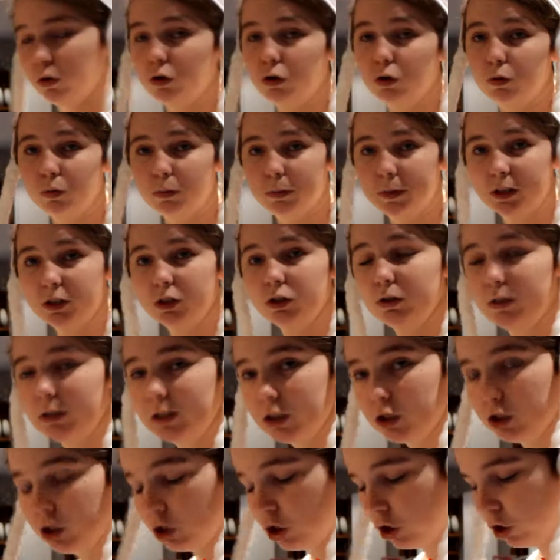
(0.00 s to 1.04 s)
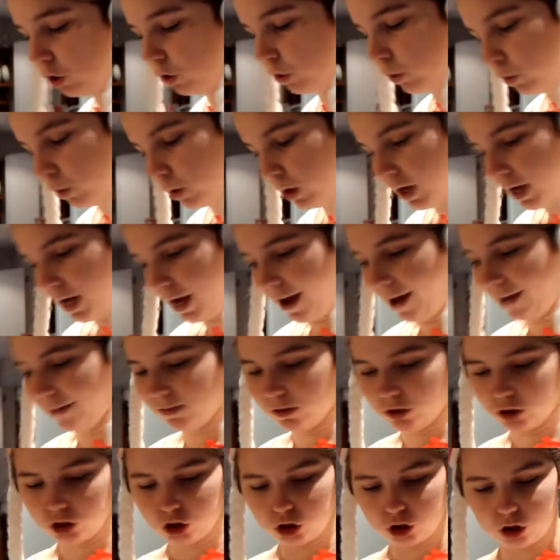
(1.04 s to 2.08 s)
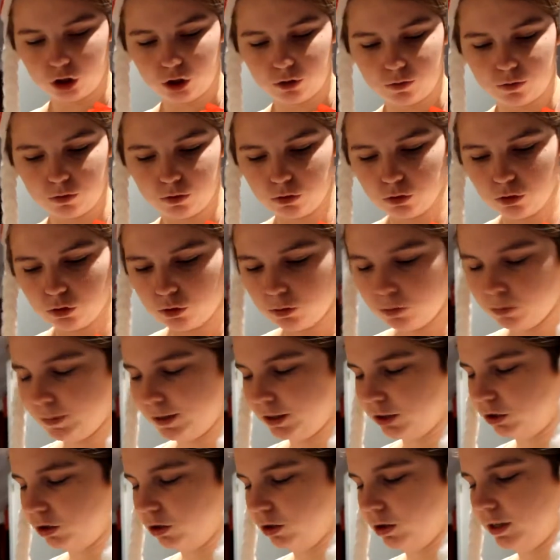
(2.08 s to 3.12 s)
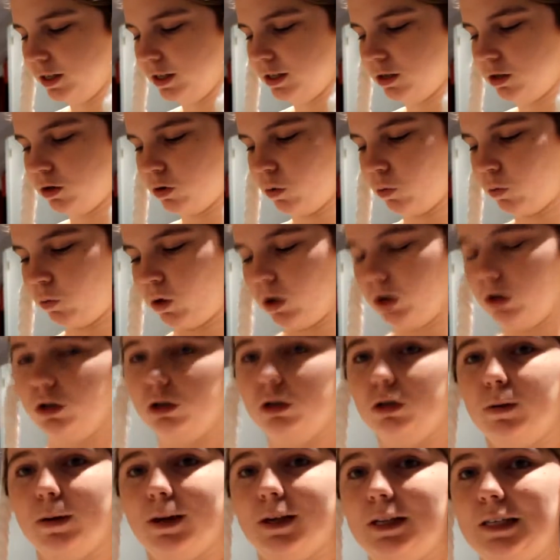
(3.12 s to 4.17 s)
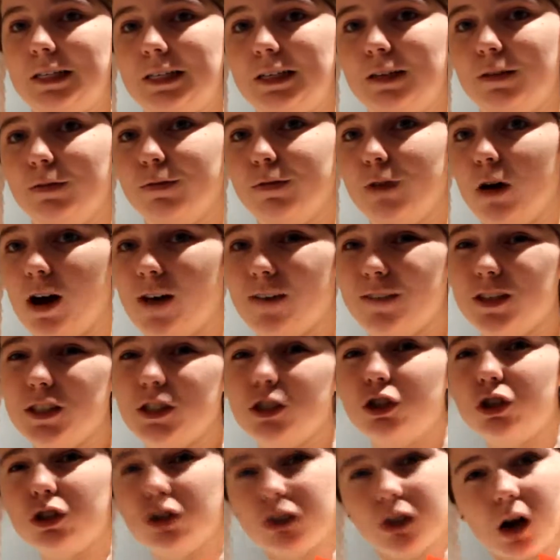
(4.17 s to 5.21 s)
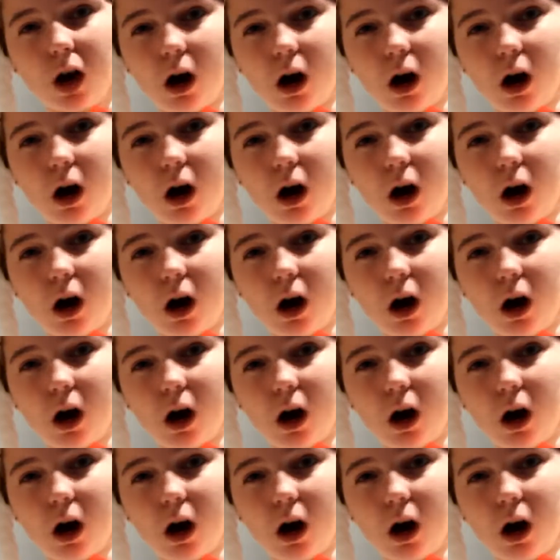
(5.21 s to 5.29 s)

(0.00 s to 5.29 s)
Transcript: a normal mixture it's 2, and the sugar for a normal mixture is 125. It's just